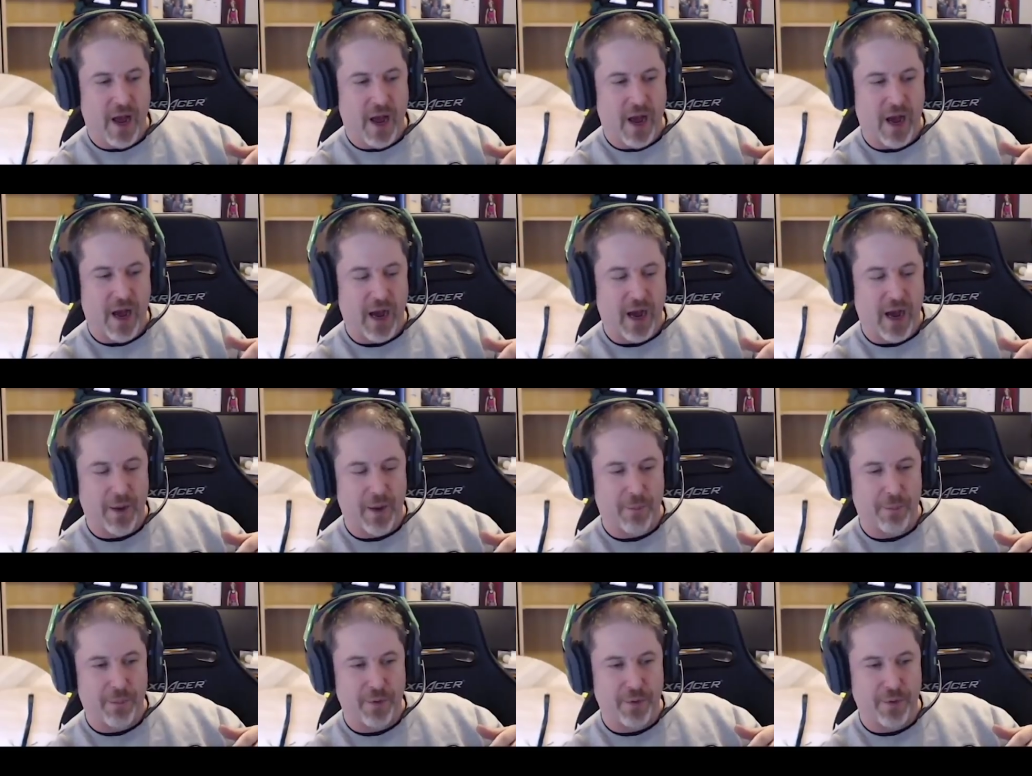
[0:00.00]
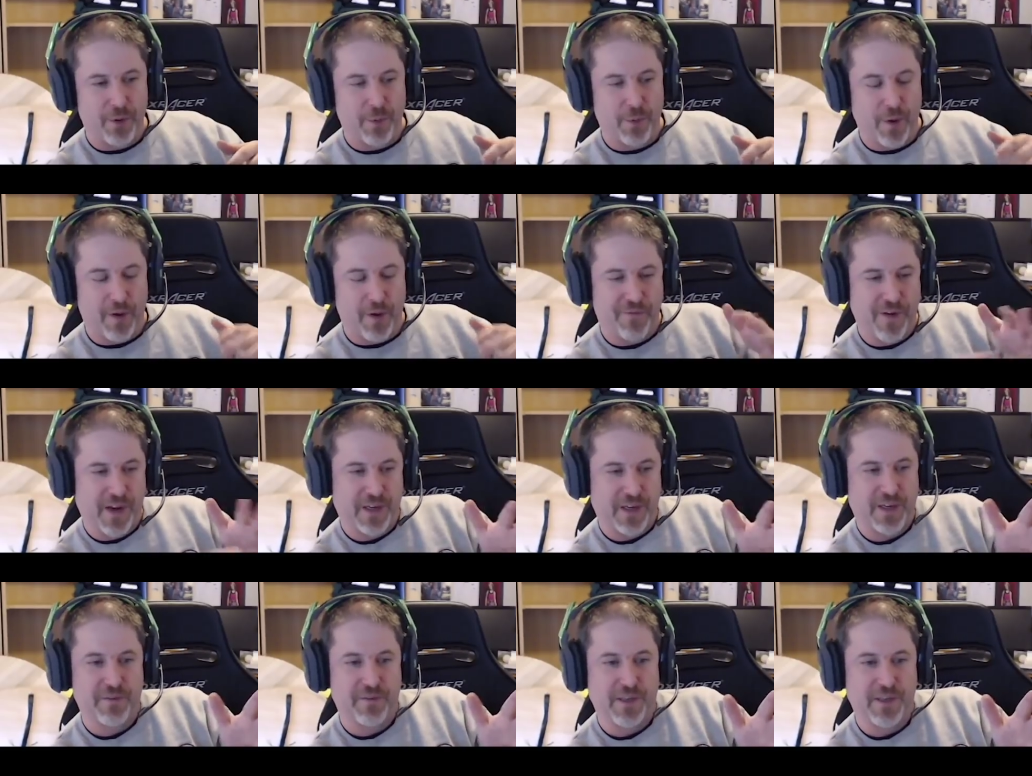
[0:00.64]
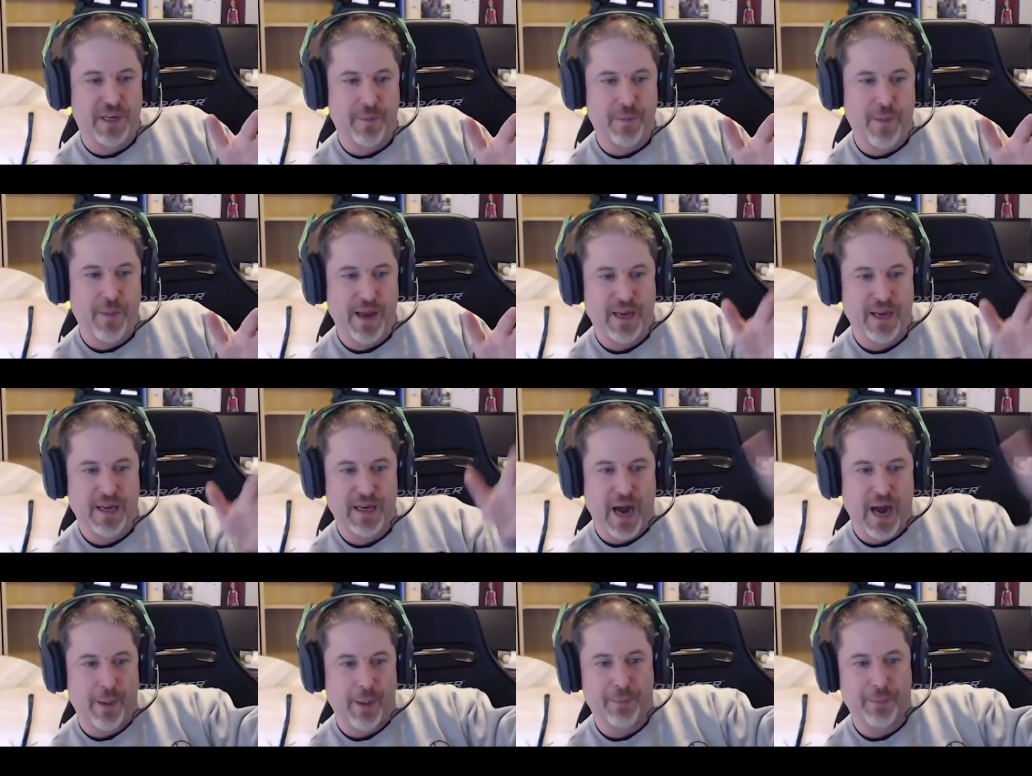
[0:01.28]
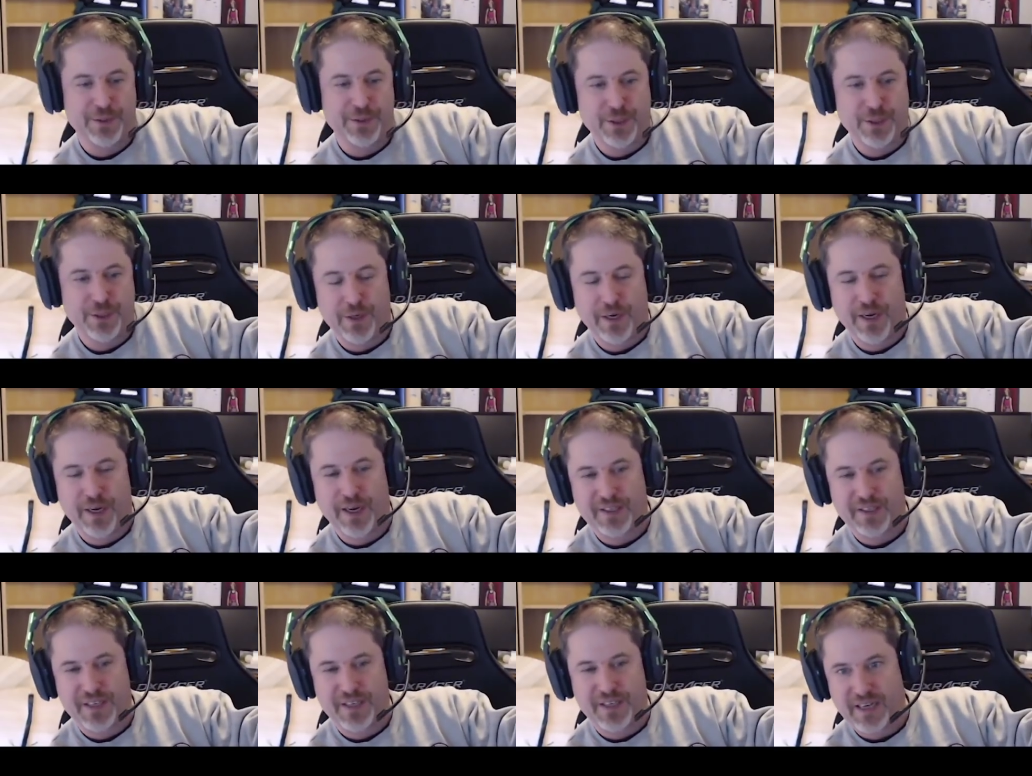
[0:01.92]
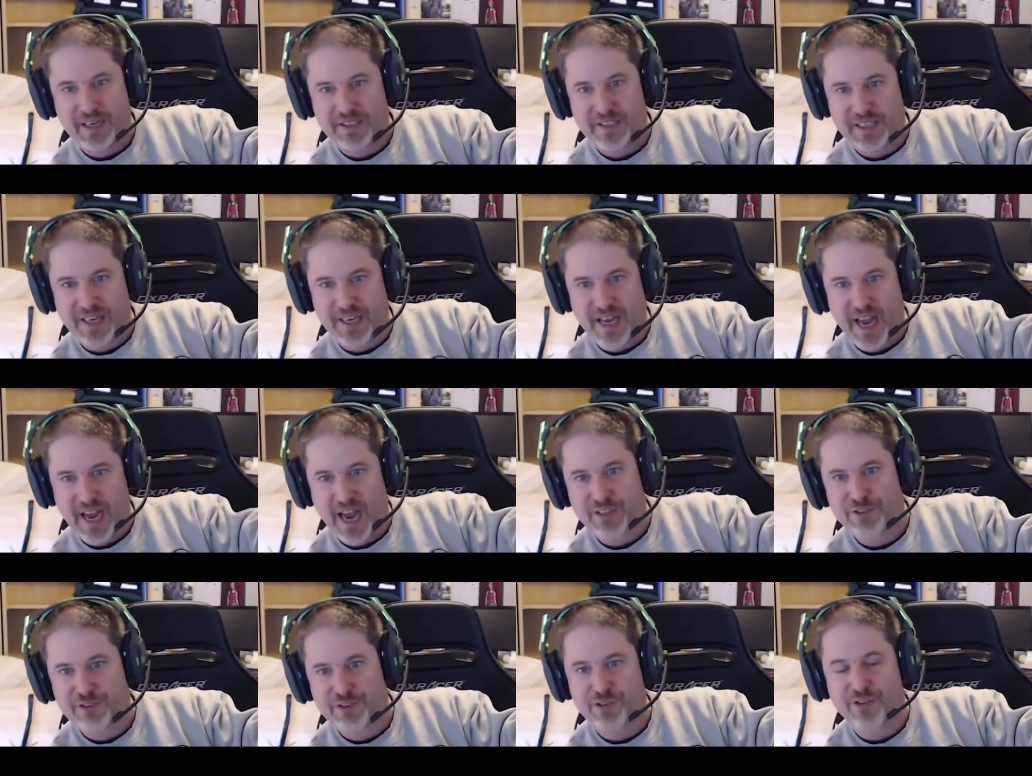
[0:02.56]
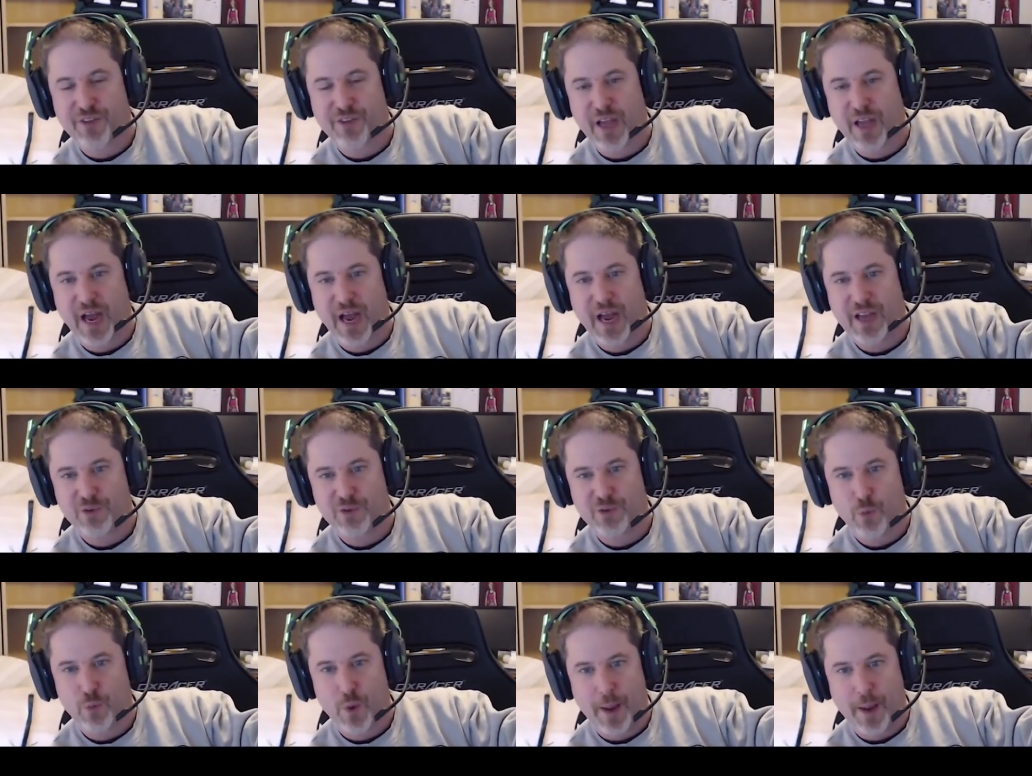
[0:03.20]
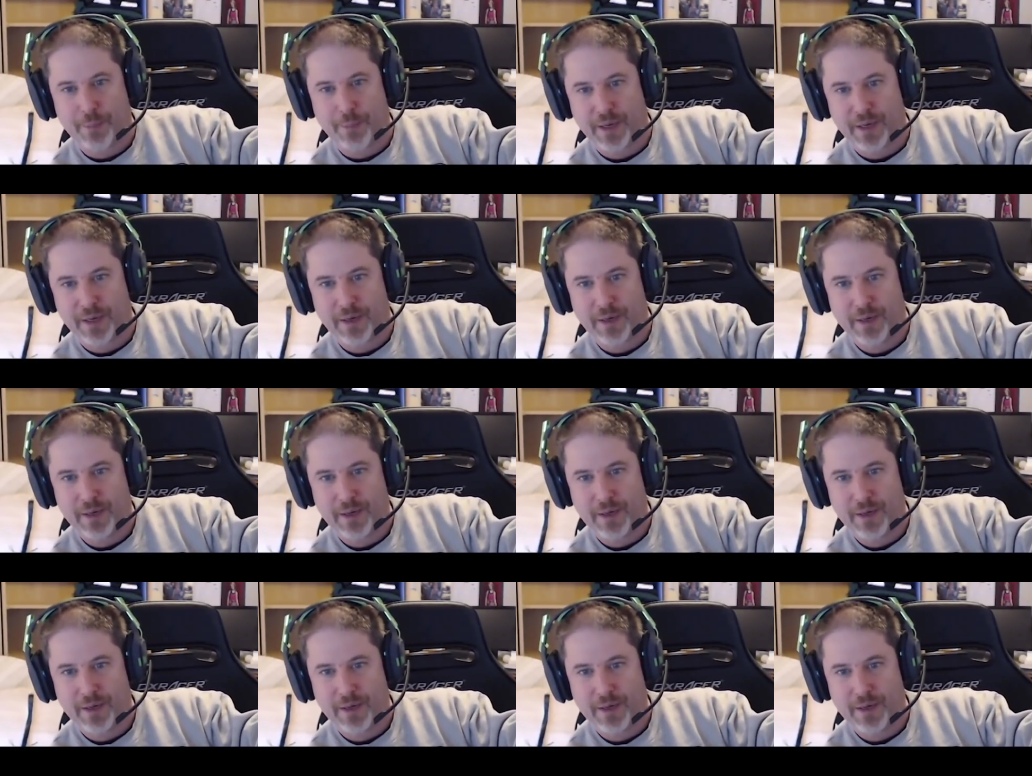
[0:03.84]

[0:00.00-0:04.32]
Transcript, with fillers: uh, you effectively are making an opportunity attack to catch the guy's weapon.